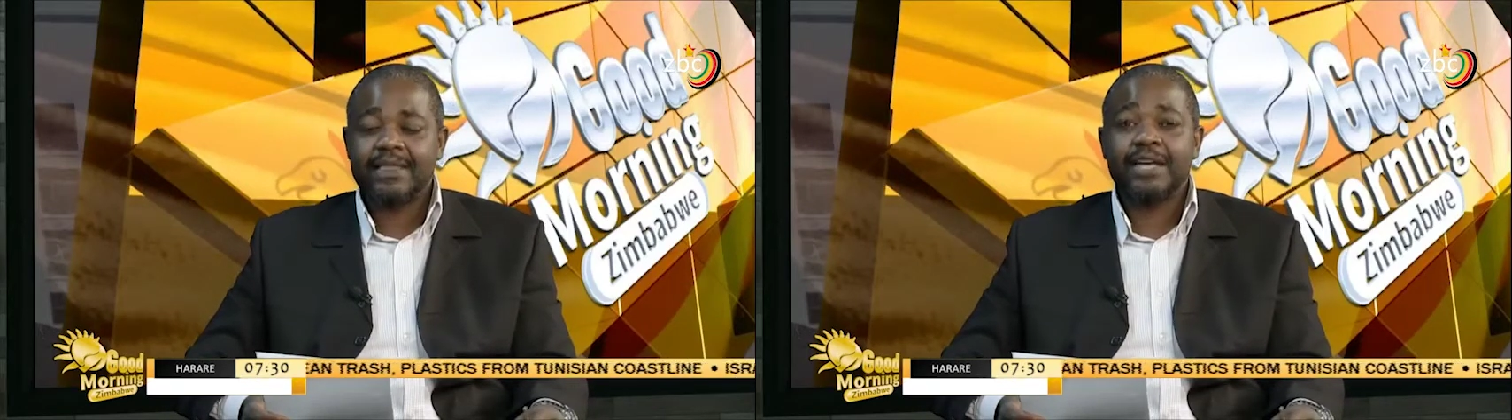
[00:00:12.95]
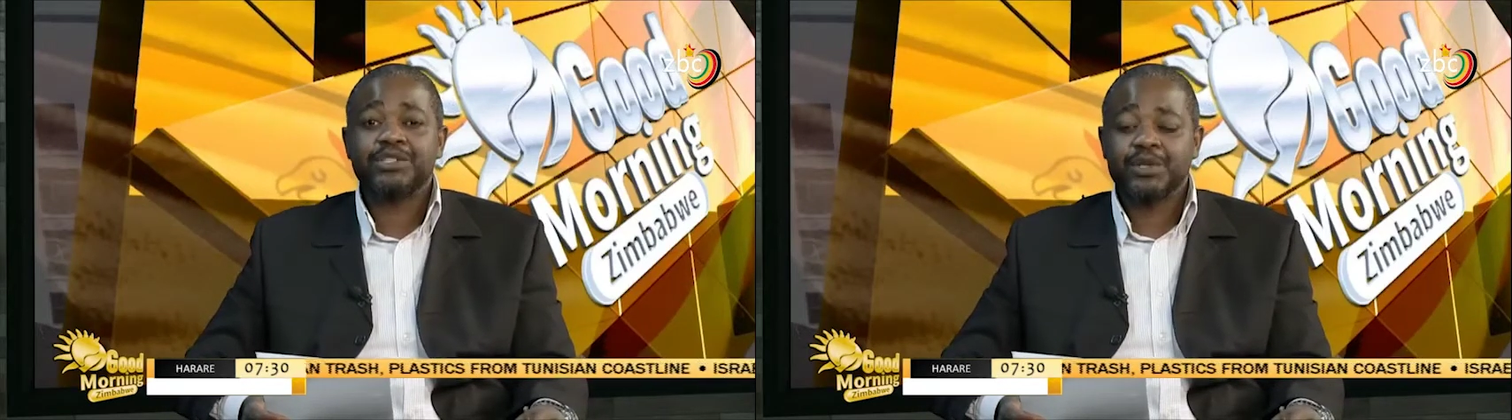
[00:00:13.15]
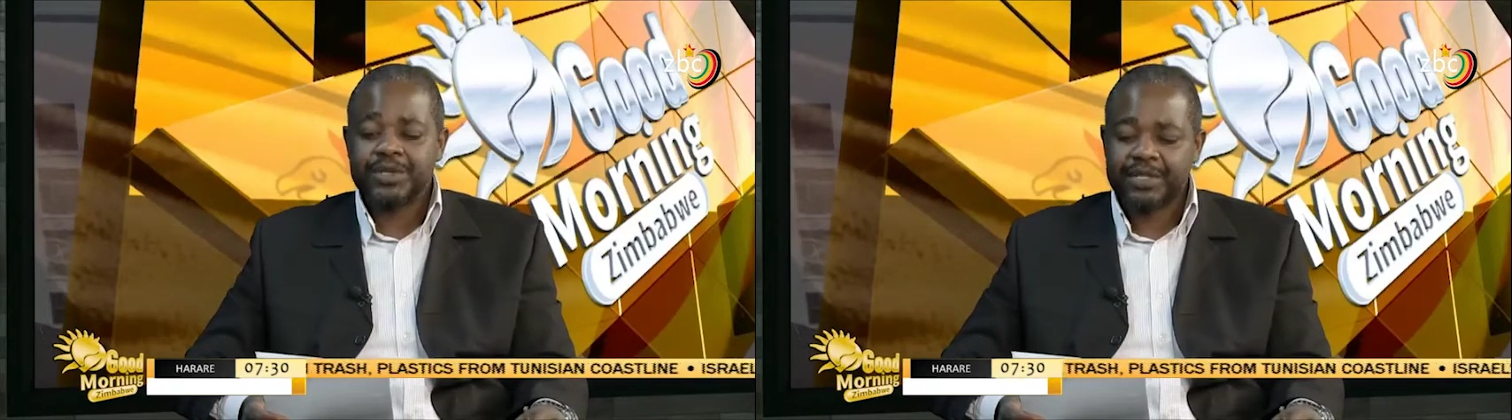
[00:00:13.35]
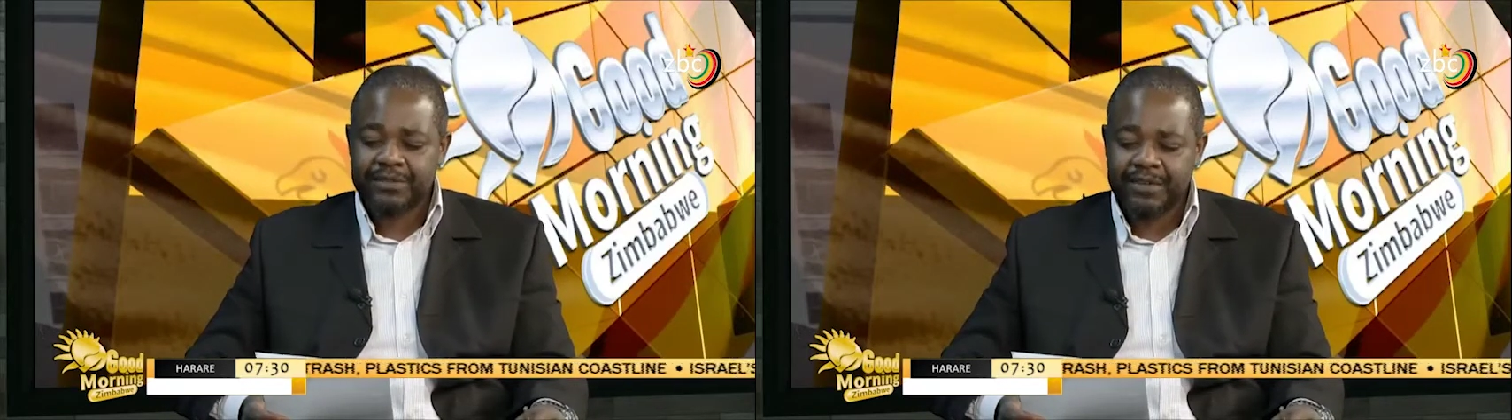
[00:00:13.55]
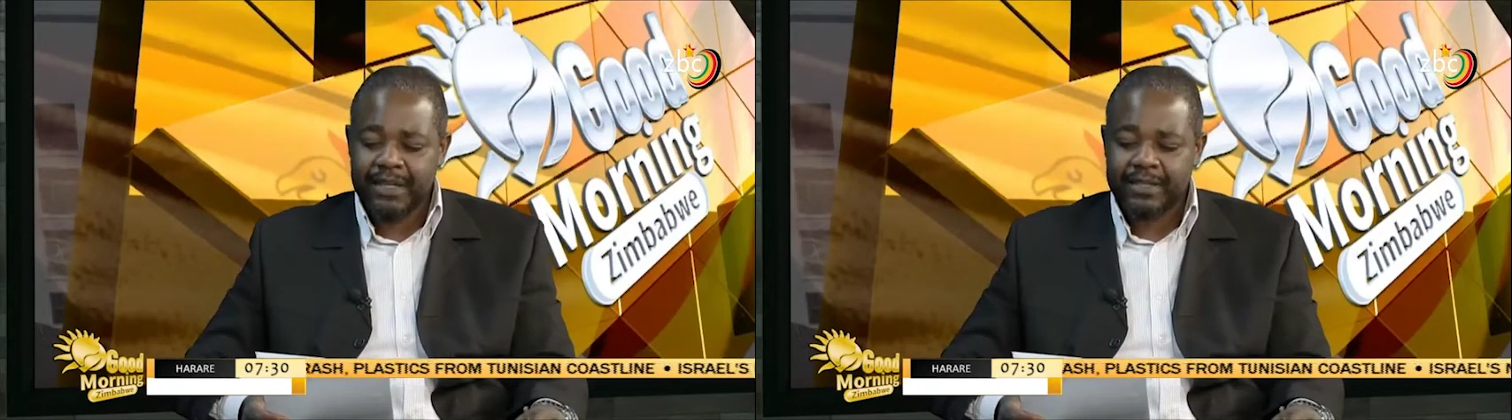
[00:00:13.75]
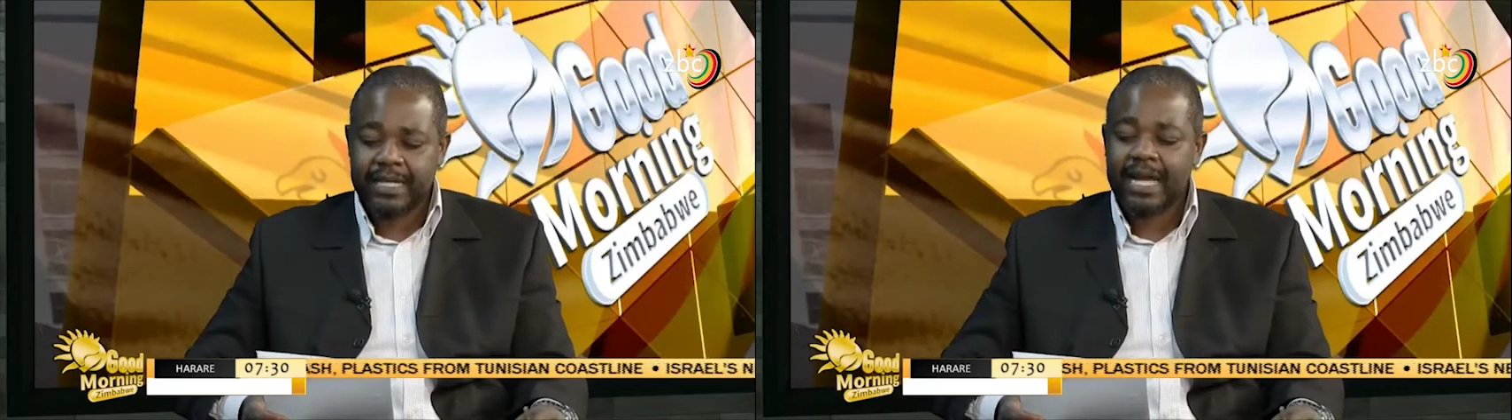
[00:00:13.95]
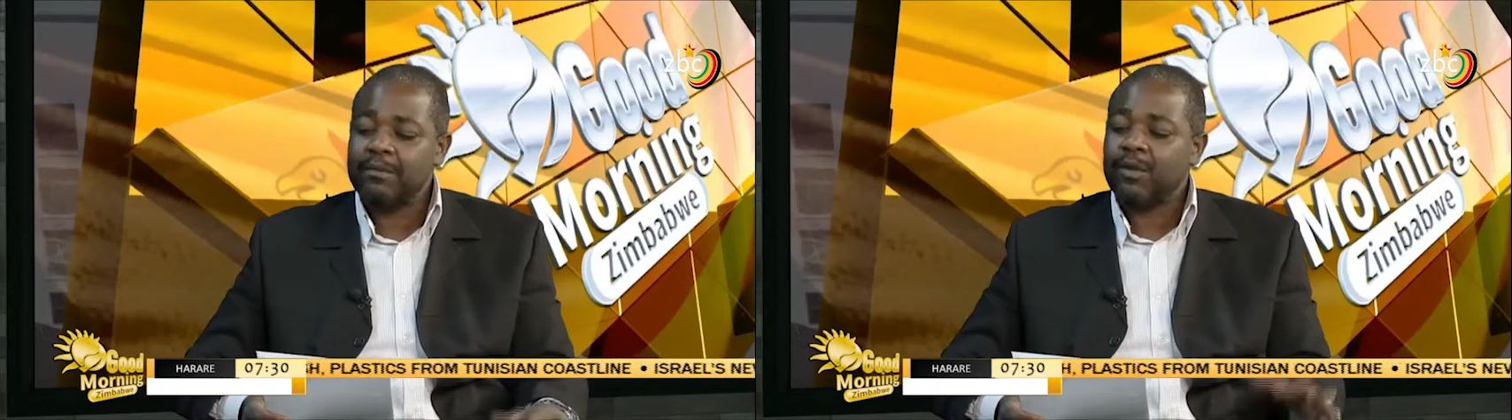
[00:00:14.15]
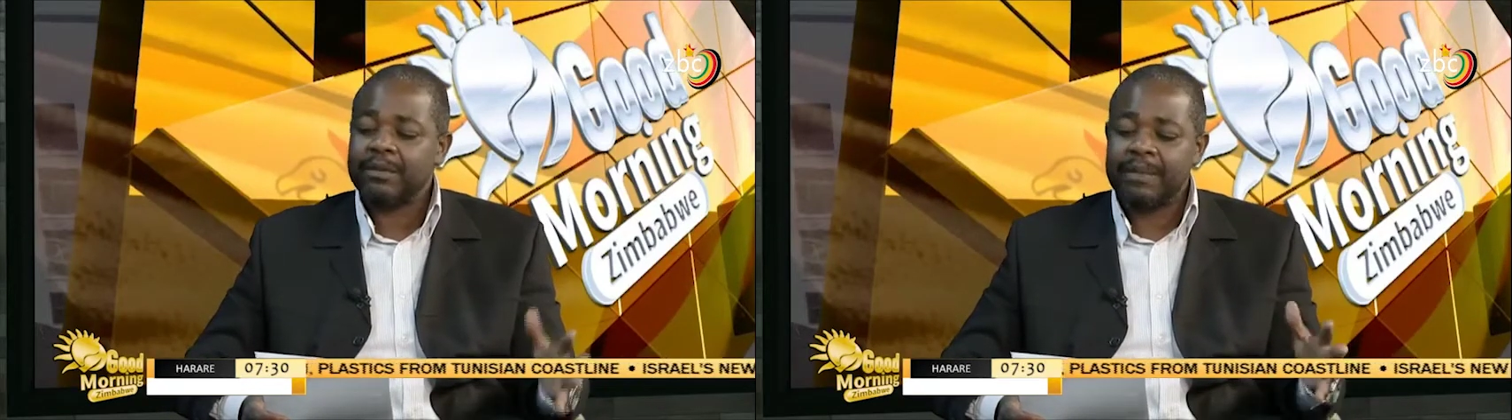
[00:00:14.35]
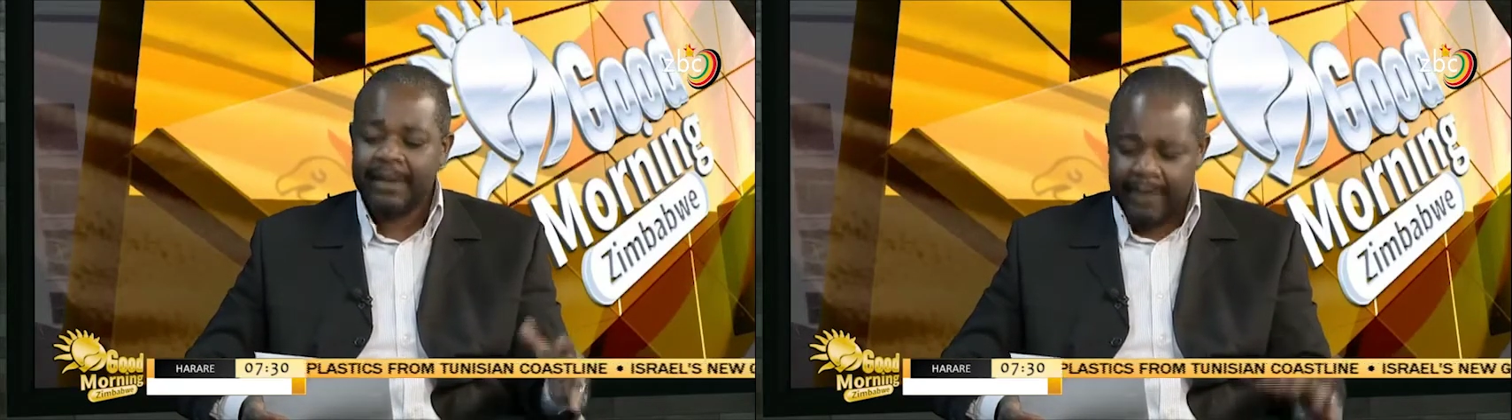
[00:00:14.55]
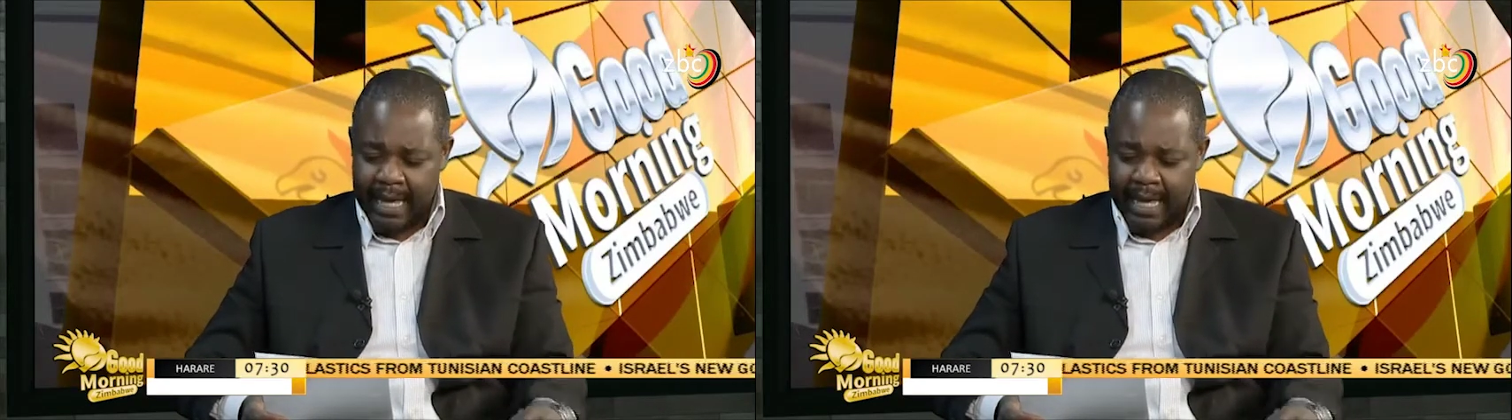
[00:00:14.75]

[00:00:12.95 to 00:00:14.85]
their chosen field. Come what may,